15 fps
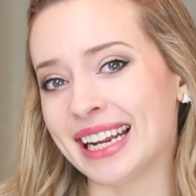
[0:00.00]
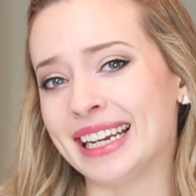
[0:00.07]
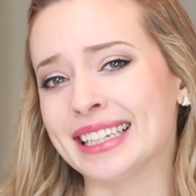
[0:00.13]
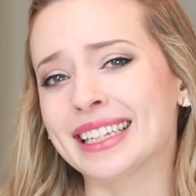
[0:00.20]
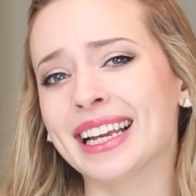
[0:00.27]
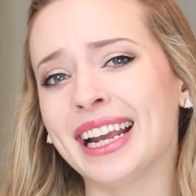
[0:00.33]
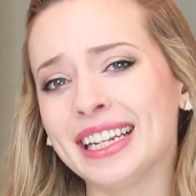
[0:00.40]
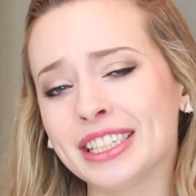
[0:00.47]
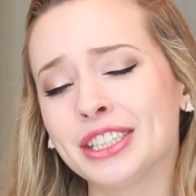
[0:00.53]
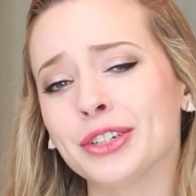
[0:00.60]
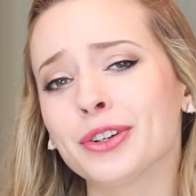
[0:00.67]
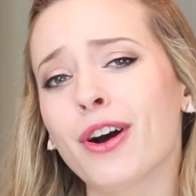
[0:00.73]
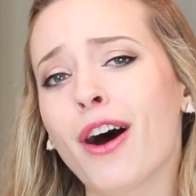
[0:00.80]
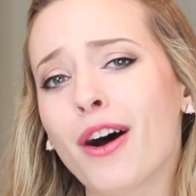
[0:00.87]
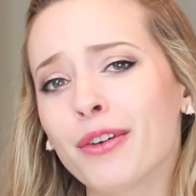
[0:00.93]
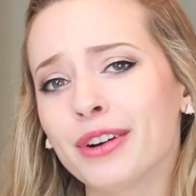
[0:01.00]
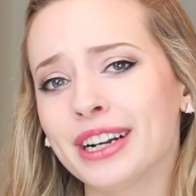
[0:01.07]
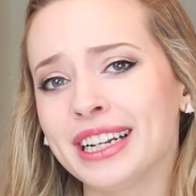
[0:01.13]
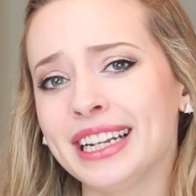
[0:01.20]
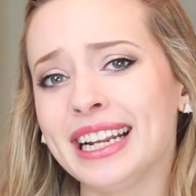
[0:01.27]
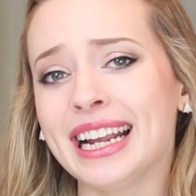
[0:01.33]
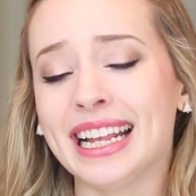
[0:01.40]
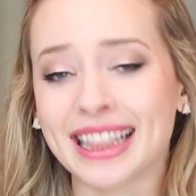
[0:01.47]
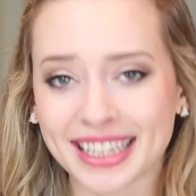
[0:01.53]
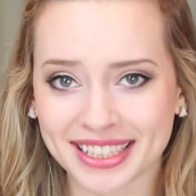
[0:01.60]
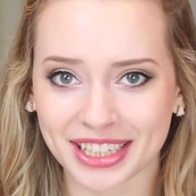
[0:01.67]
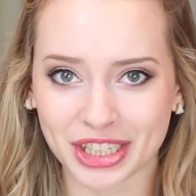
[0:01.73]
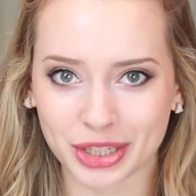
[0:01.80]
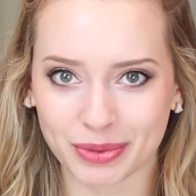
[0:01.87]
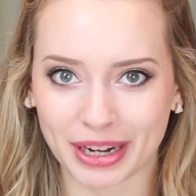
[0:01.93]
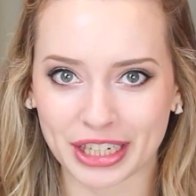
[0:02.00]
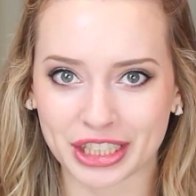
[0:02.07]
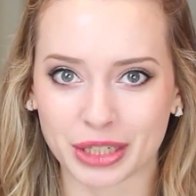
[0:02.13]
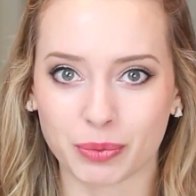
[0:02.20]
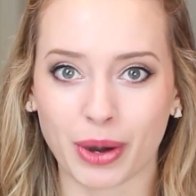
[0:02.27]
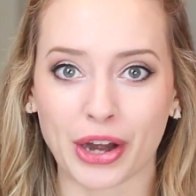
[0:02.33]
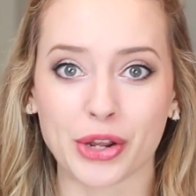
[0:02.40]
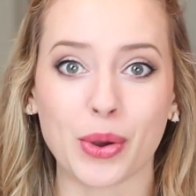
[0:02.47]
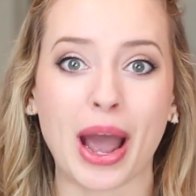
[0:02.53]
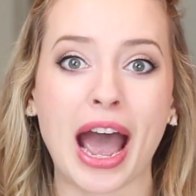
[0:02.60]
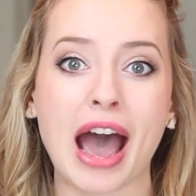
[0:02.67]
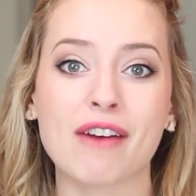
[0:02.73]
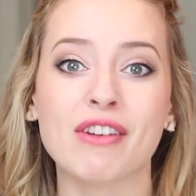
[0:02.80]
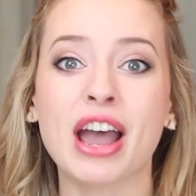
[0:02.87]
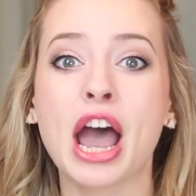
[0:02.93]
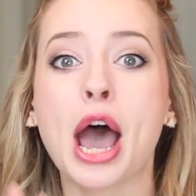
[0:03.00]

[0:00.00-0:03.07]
in case you're already in the situation where you have